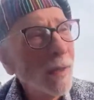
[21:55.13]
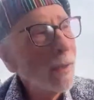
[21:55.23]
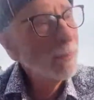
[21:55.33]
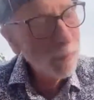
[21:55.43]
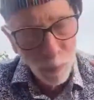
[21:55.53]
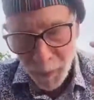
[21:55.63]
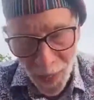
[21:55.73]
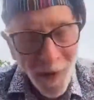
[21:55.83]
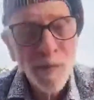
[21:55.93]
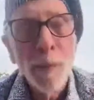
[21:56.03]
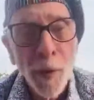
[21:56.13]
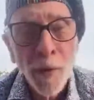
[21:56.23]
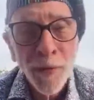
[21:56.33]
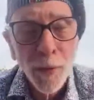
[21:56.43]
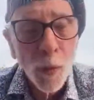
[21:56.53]
they gave
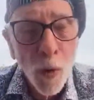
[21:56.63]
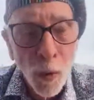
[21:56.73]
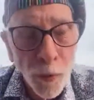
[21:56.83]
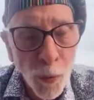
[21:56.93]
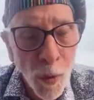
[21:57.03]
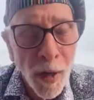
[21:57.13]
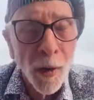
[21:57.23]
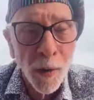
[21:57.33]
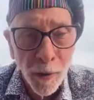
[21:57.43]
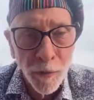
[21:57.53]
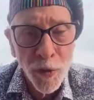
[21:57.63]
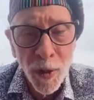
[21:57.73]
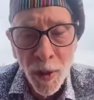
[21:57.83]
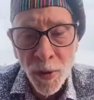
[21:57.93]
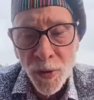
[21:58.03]
birth to a whole new era of
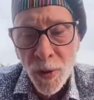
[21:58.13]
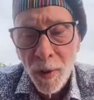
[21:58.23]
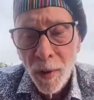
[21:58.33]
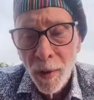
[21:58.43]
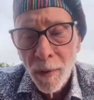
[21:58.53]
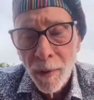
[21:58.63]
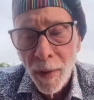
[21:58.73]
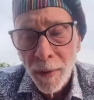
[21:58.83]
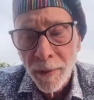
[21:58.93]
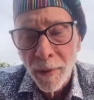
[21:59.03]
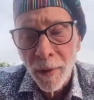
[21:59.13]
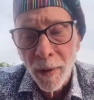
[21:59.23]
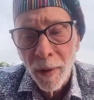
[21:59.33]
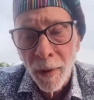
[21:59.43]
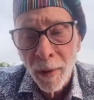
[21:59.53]
jazz
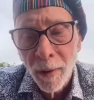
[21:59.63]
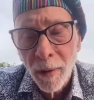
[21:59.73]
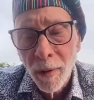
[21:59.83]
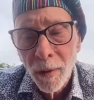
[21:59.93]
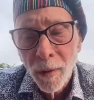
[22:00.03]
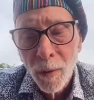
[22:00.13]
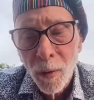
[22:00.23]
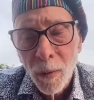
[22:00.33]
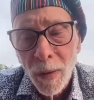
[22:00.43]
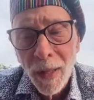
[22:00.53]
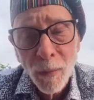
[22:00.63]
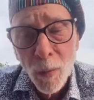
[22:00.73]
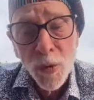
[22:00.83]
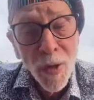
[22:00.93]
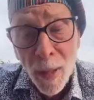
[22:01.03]
that
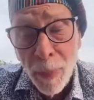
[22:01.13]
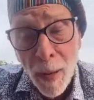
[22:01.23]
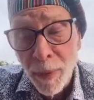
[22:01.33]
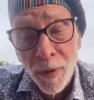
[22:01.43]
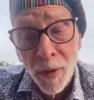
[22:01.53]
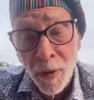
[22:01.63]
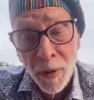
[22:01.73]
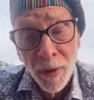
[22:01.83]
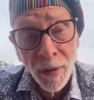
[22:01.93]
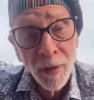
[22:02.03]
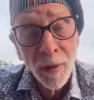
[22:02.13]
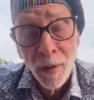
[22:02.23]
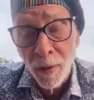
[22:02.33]
had, there was a lot of popularity,